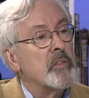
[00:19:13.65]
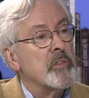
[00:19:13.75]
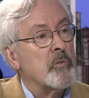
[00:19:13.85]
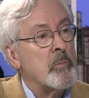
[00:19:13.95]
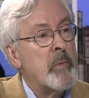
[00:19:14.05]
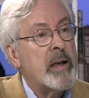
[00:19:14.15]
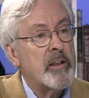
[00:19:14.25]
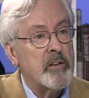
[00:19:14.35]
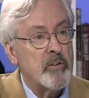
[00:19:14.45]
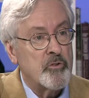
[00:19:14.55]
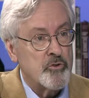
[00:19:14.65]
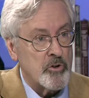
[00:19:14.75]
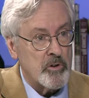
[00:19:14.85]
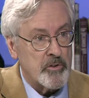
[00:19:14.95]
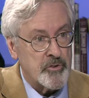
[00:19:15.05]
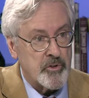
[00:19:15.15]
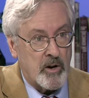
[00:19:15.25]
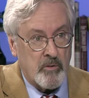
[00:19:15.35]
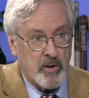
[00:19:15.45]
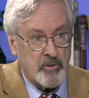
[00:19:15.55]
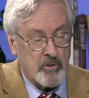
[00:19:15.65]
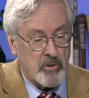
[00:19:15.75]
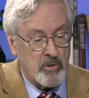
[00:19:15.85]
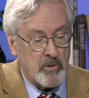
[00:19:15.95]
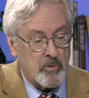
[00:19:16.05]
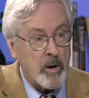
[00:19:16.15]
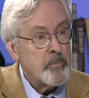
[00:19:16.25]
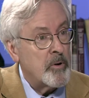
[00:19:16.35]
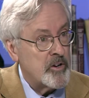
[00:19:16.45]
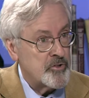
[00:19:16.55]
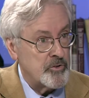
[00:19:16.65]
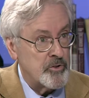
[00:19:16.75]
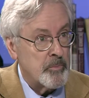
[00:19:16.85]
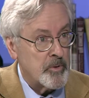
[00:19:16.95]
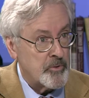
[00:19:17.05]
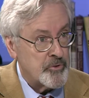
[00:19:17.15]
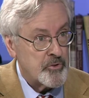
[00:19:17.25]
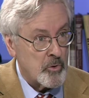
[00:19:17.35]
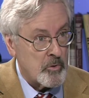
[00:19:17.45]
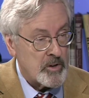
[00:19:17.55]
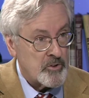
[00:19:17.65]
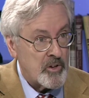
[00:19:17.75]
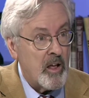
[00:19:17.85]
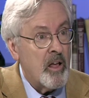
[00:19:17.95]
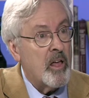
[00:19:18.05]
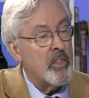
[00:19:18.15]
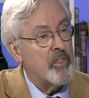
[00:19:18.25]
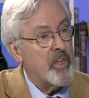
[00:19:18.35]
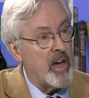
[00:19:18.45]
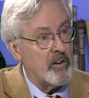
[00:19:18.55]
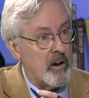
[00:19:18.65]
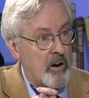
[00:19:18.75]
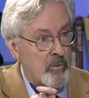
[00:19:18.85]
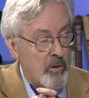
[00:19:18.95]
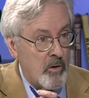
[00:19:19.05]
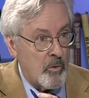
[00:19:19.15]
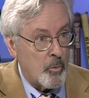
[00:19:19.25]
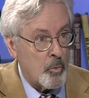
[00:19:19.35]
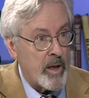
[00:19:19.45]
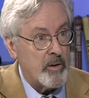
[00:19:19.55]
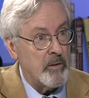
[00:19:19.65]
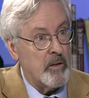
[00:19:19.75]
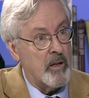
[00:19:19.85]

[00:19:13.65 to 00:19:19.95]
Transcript: The remaining journalists are under great pressure to produce stories that are read.